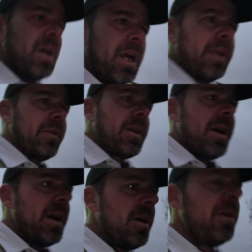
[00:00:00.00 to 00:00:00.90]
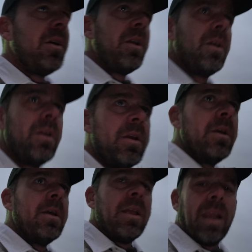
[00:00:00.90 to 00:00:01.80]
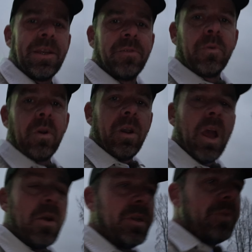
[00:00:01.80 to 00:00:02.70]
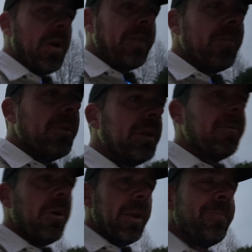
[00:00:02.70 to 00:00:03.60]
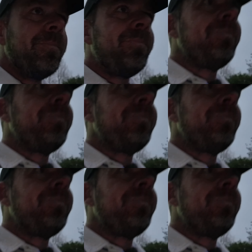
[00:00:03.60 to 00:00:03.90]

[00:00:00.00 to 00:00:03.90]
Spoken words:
I think lads are loaded, ready for Monday morning.